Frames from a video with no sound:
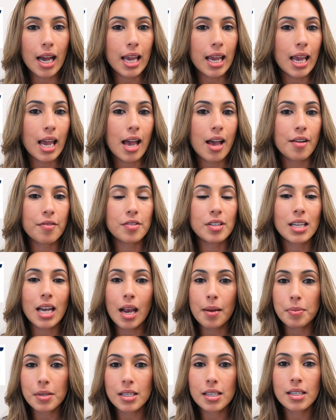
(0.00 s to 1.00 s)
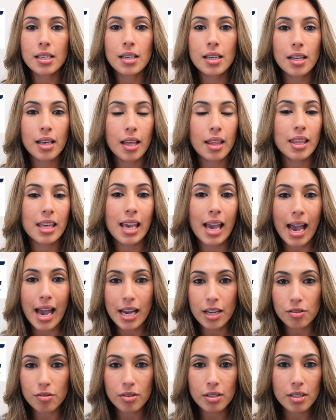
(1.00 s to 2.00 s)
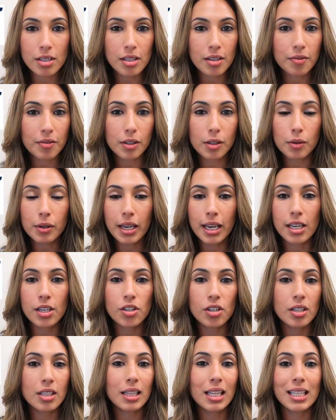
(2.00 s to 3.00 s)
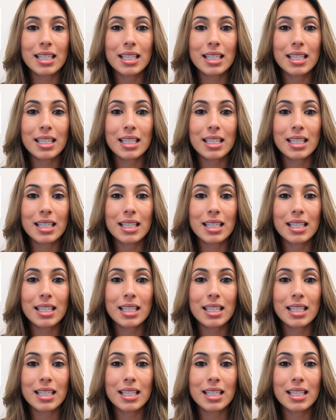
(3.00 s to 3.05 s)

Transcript: I have typed in the address of a location.